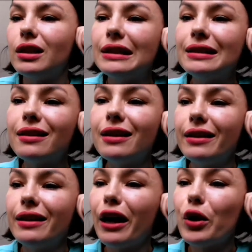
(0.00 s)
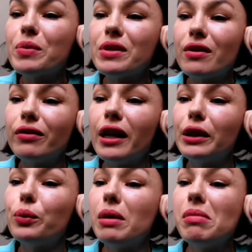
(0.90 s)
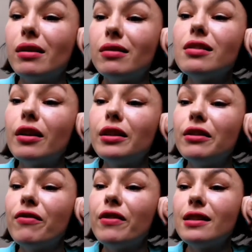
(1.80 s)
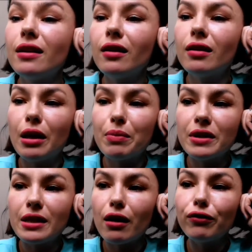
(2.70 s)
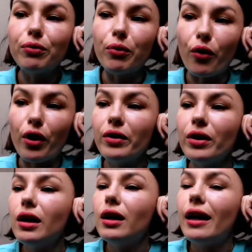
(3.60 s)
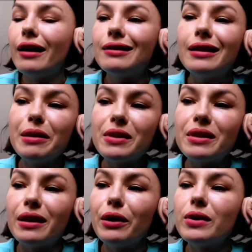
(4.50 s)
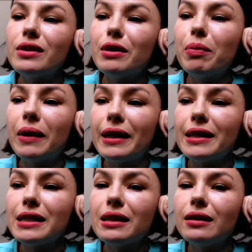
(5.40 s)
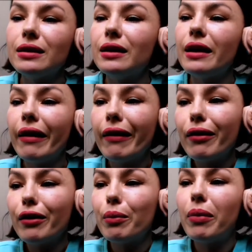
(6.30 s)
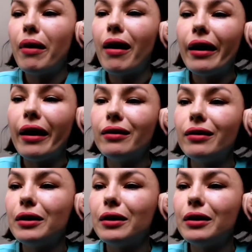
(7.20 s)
in the clinic, I observed that women start investing in themselves more, and lipstick was replaced either by